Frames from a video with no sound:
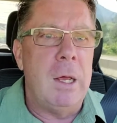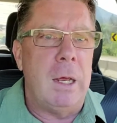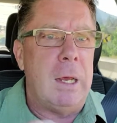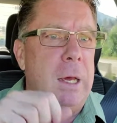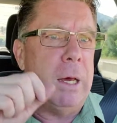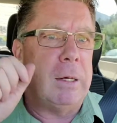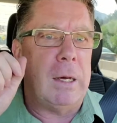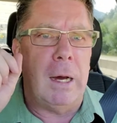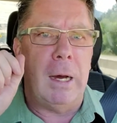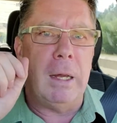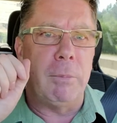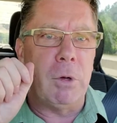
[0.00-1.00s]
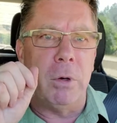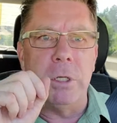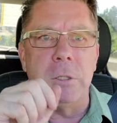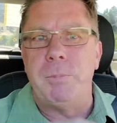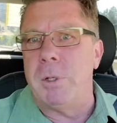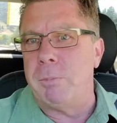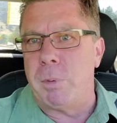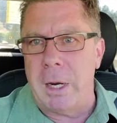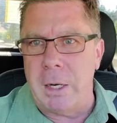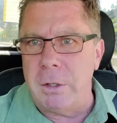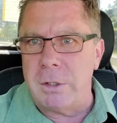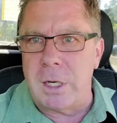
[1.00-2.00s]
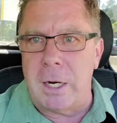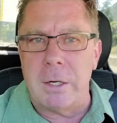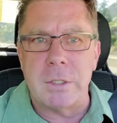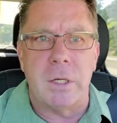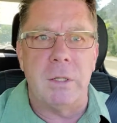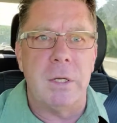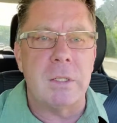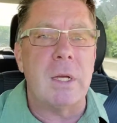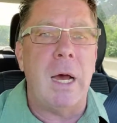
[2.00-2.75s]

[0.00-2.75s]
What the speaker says: and I am going to put brand new tires on this.